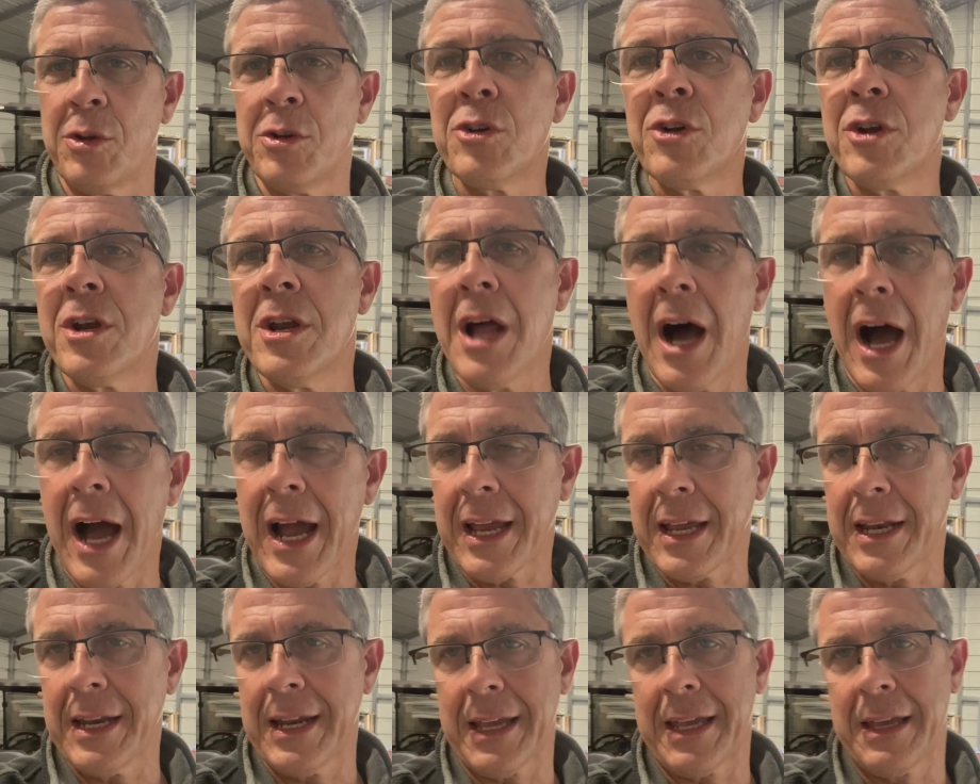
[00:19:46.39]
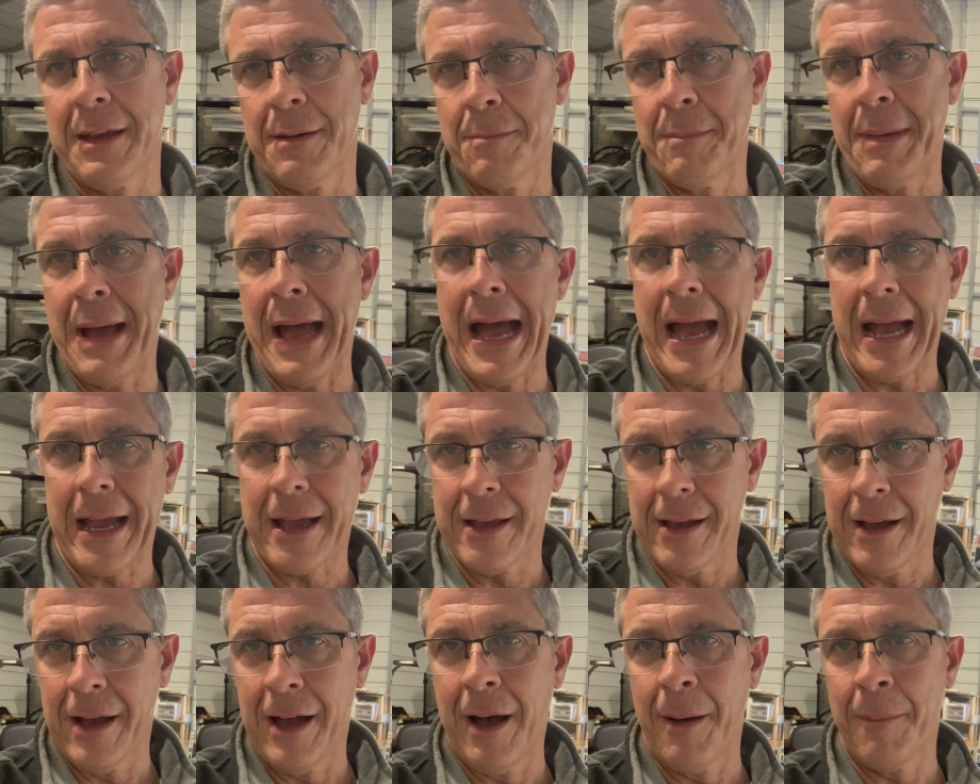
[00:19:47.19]
you're not going to get
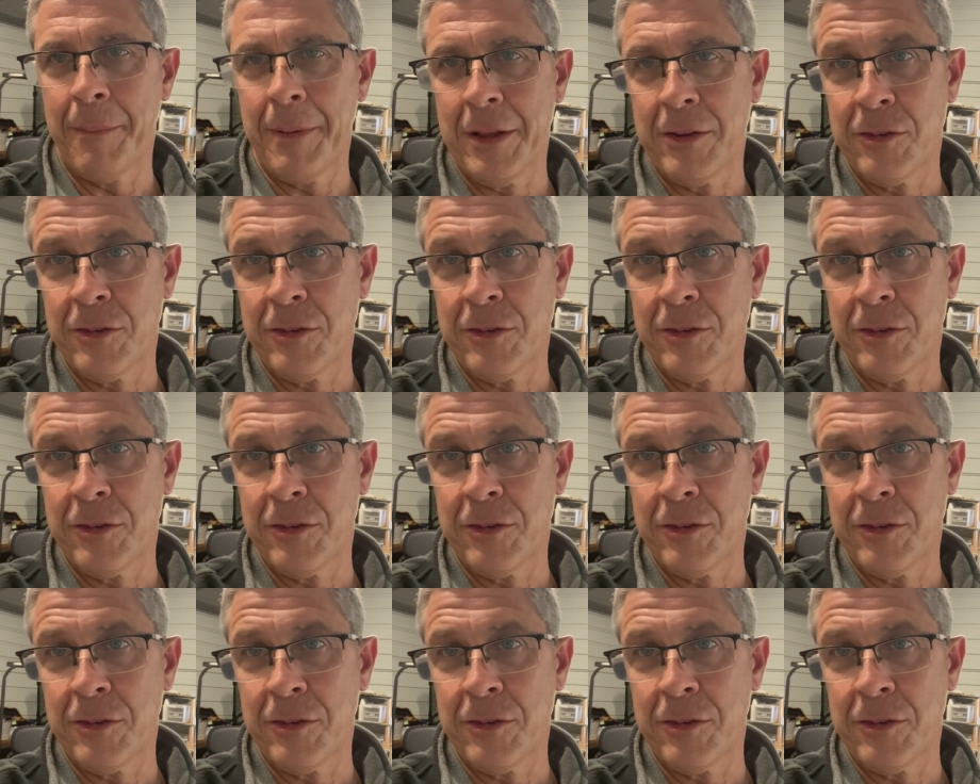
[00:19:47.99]
back up.